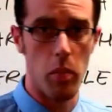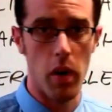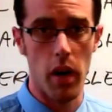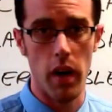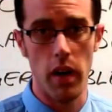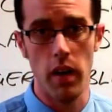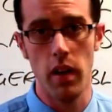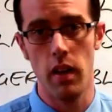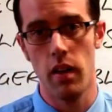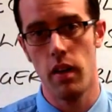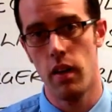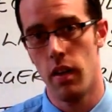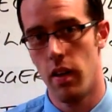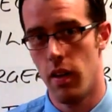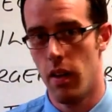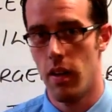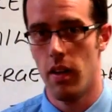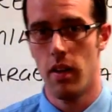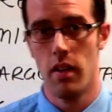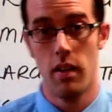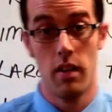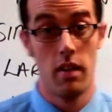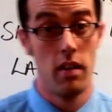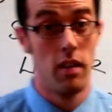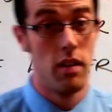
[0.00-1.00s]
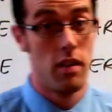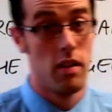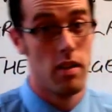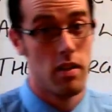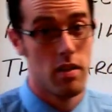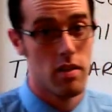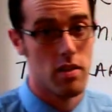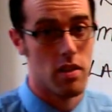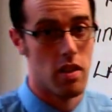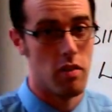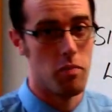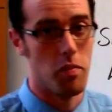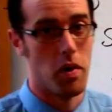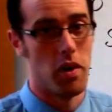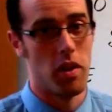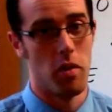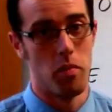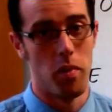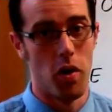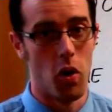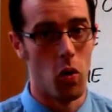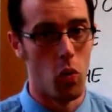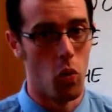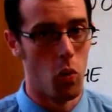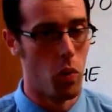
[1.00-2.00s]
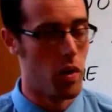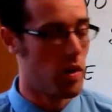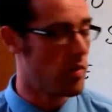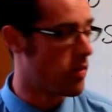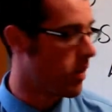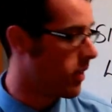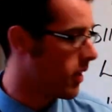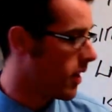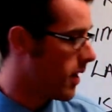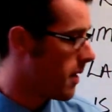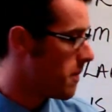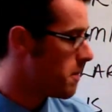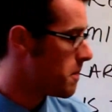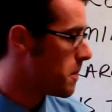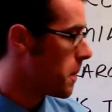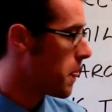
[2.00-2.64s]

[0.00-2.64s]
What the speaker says: by, saved by the bell, we'll wait for that.